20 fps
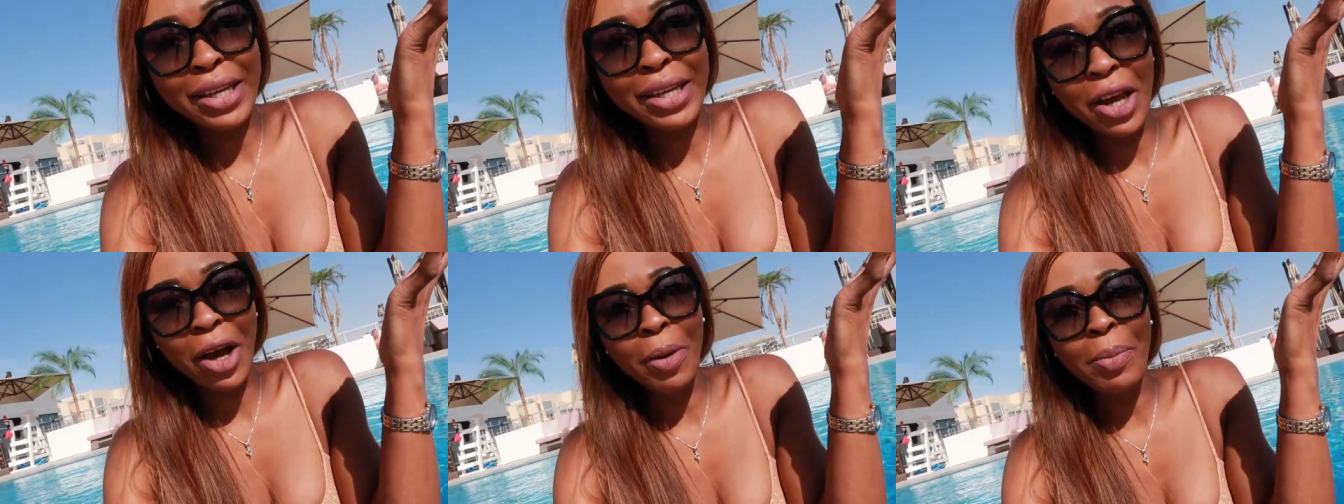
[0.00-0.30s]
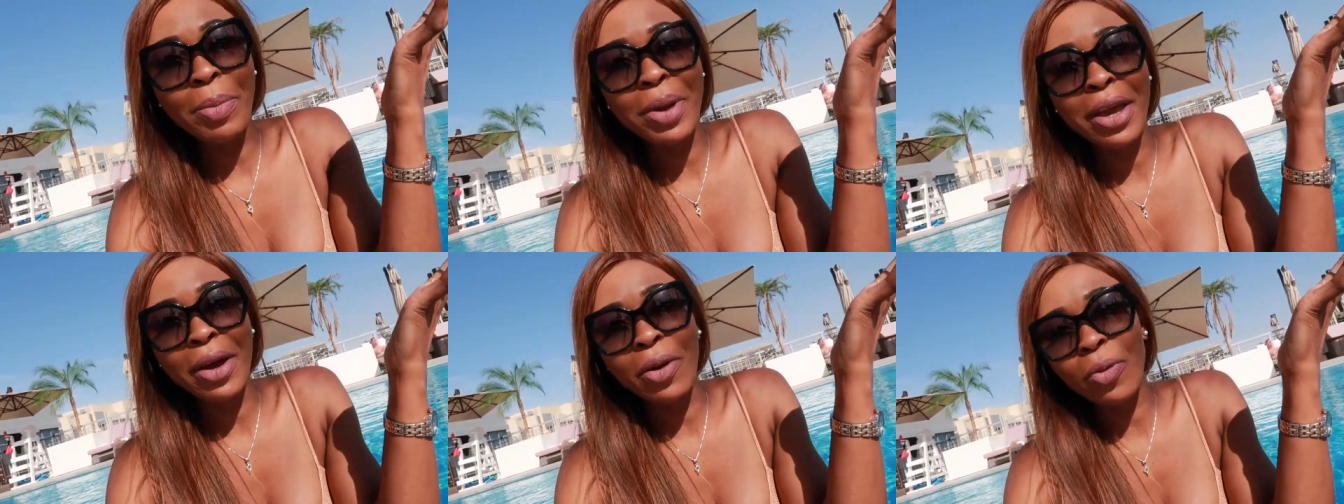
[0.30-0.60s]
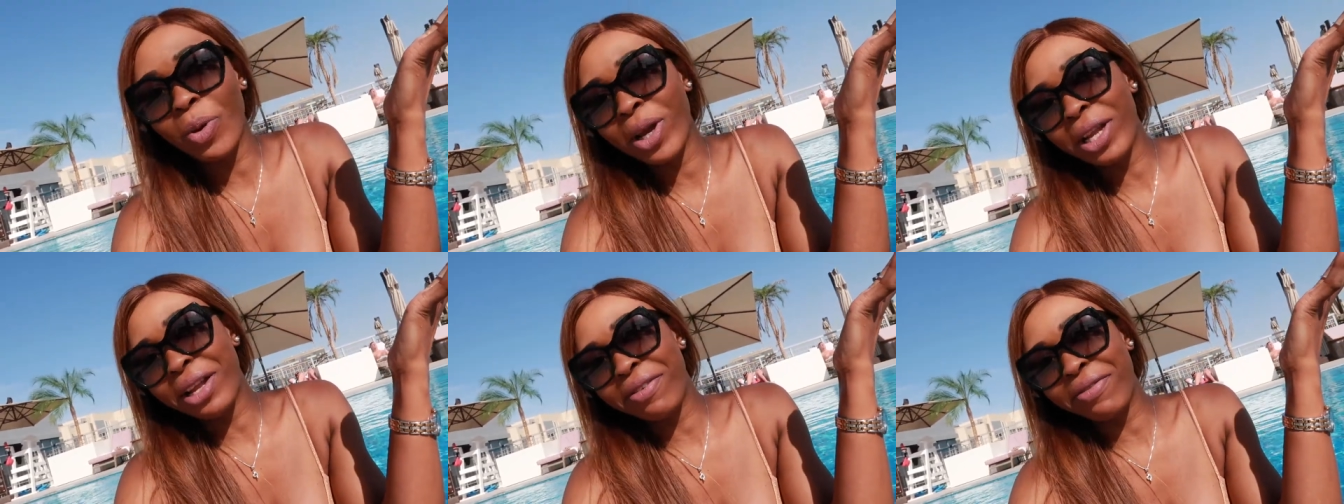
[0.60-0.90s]
to come here
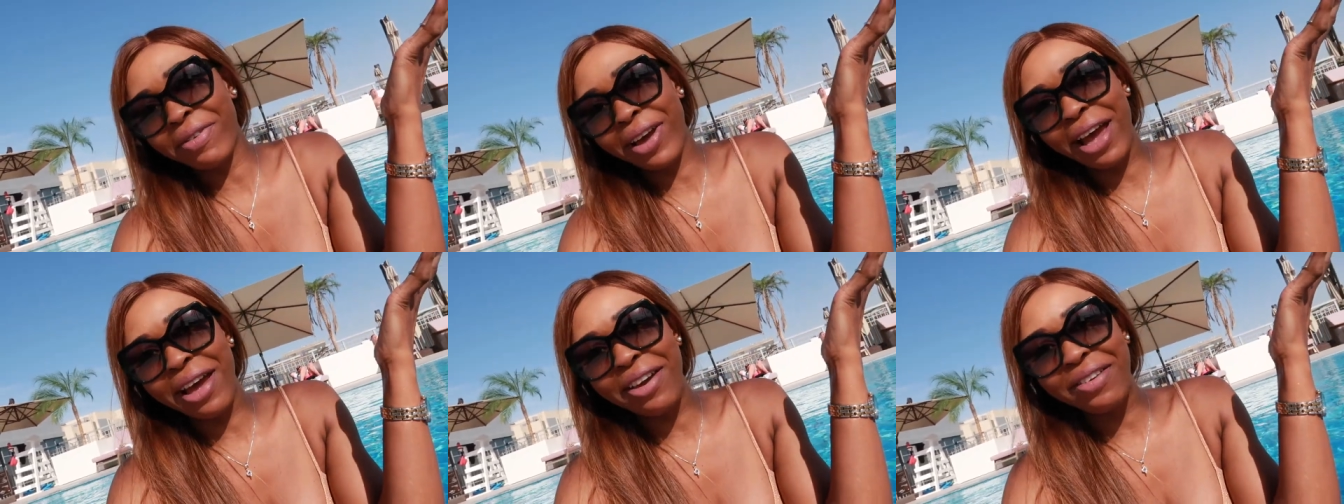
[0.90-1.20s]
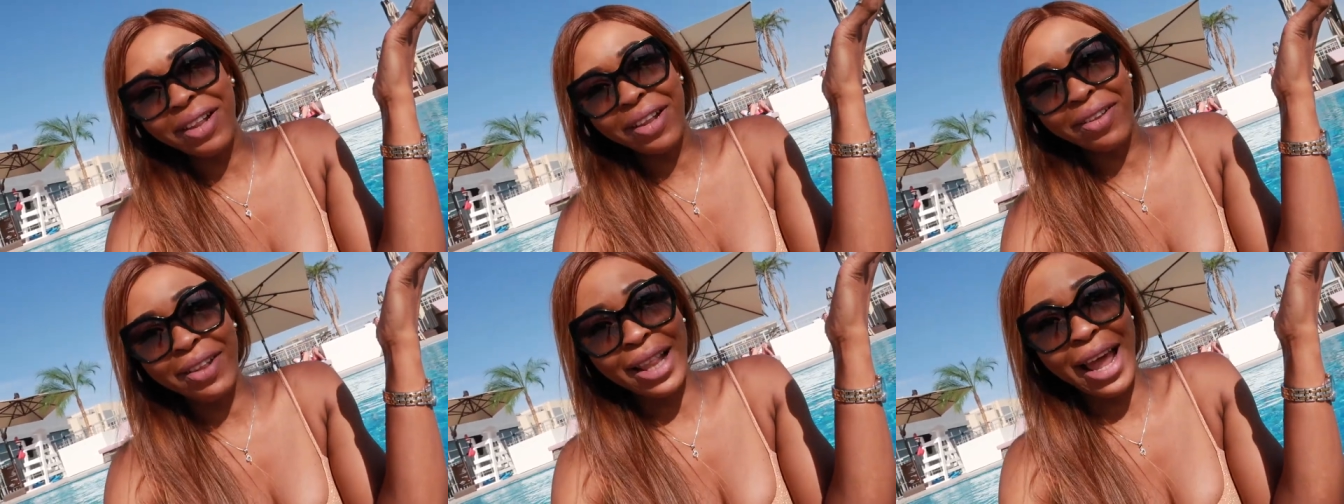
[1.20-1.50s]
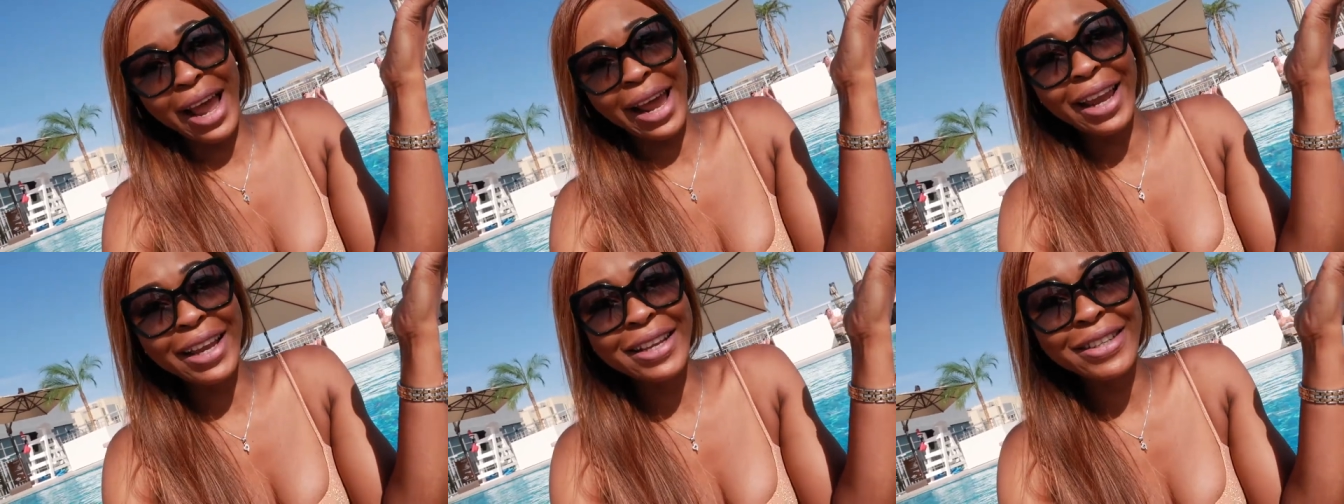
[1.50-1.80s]
whenever I
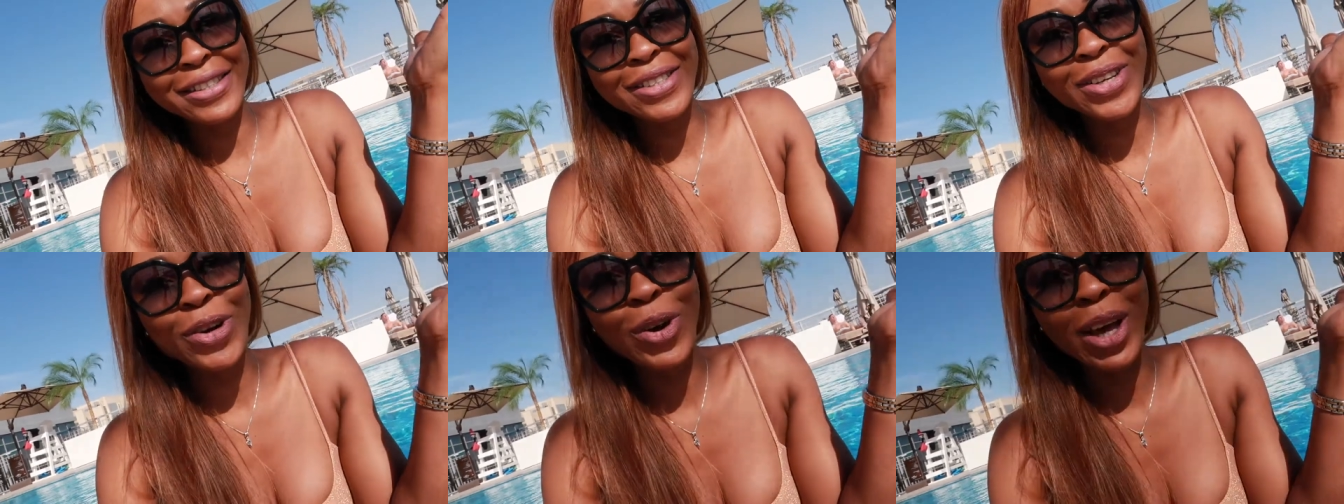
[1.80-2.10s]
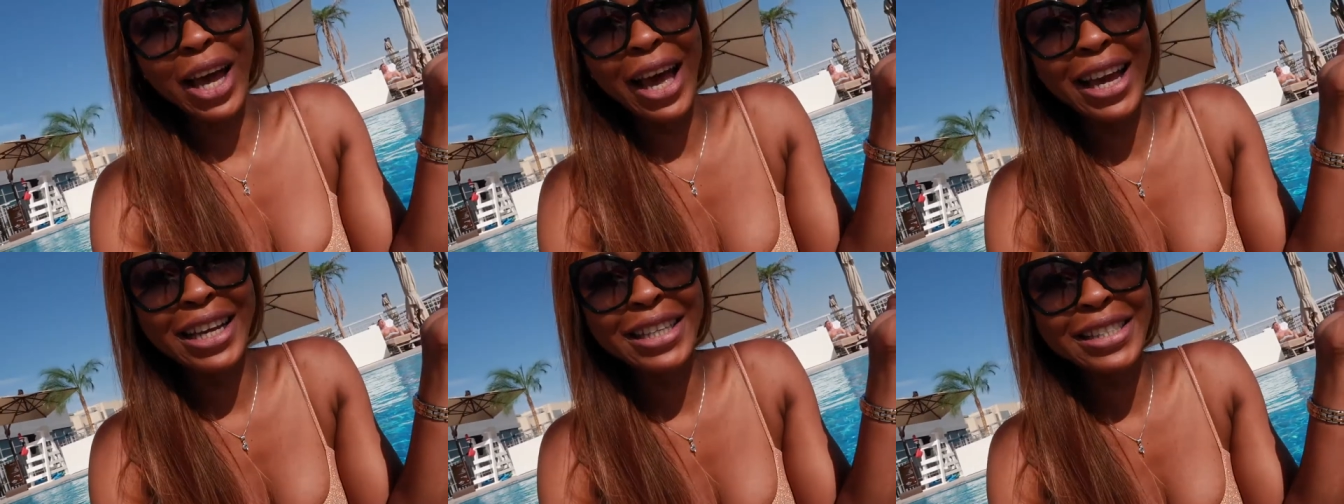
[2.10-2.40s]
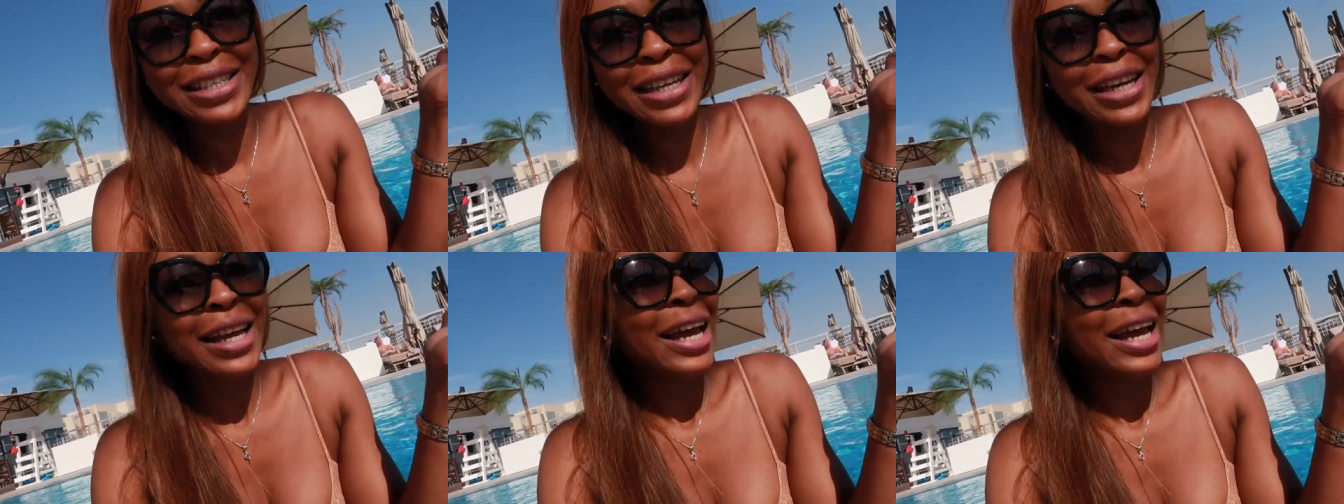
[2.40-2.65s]
like so guys